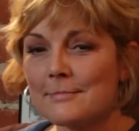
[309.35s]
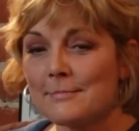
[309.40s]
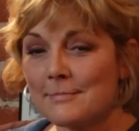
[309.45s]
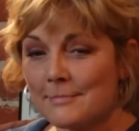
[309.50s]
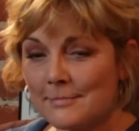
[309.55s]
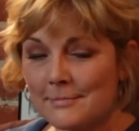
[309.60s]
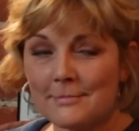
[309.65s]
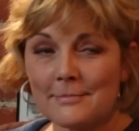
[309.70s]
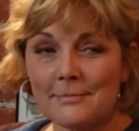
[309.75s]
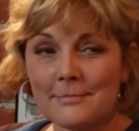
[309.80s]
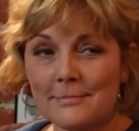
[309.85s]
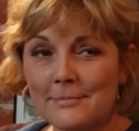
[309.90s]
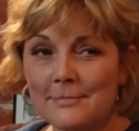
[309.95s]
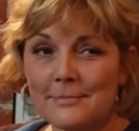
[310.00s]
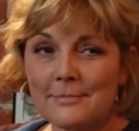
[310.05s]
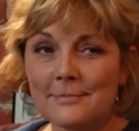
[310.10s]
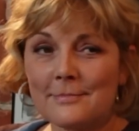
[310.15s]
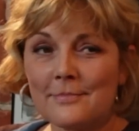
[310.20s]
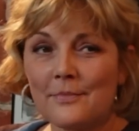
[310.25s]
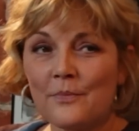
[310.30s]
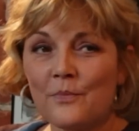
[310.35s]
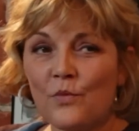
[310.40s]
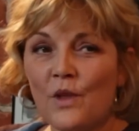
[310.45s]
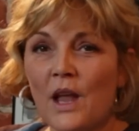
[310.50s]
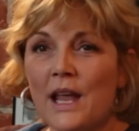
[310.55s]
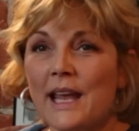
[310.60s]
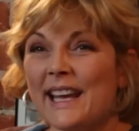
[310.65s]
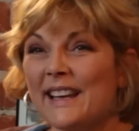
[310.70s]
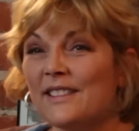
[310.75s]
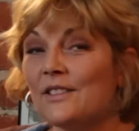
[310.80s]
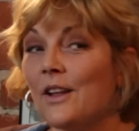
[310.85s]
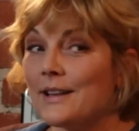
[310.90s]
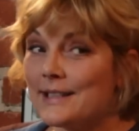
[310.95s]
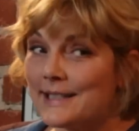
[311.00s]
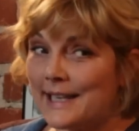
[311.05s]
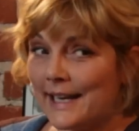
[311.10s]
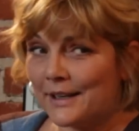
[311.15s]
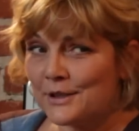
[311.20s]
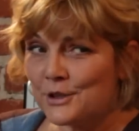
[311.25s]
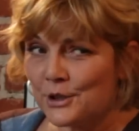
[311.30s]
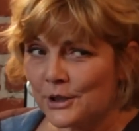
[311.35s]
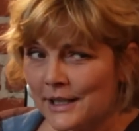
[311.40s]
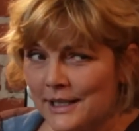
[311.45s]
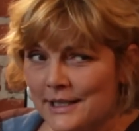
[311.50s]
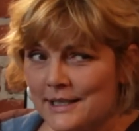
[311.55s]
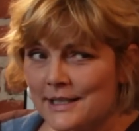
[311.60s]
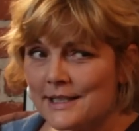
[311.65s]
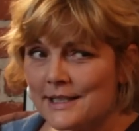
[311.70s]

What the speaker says: Mm-hmm. In Los Angeles?